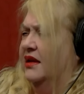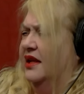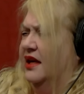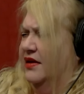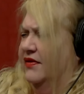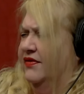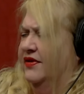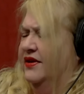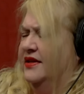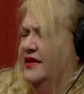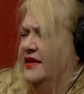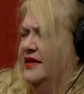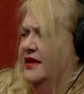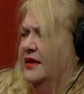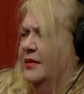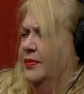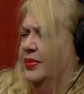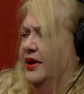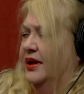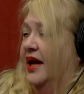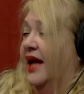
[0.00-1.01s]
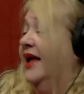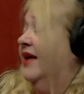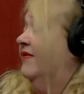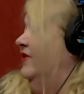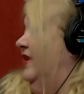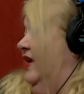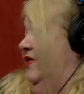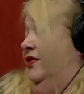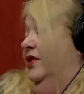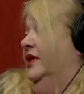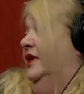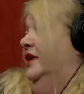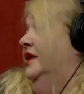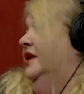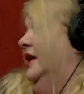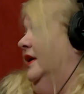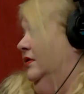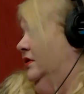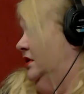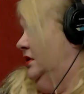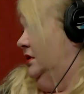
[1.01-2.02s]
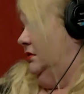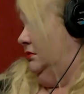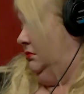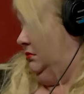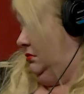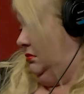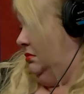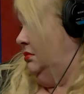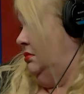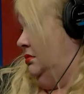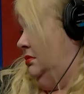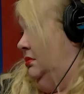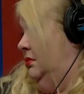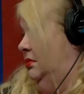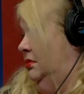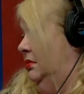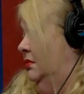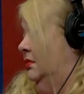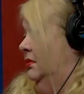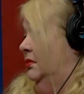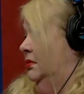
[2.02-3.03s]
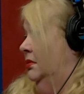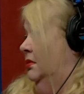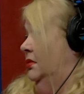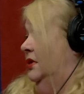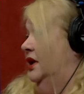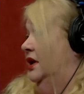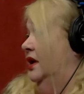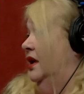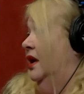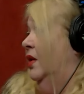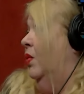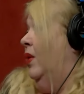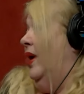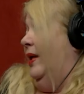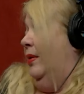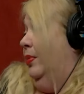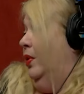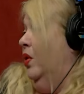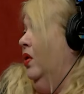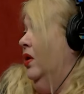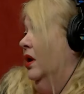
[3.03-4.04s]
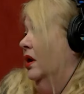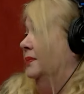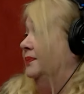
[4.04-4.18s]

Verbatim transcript: that have visited, but I have never encountered a wild boar.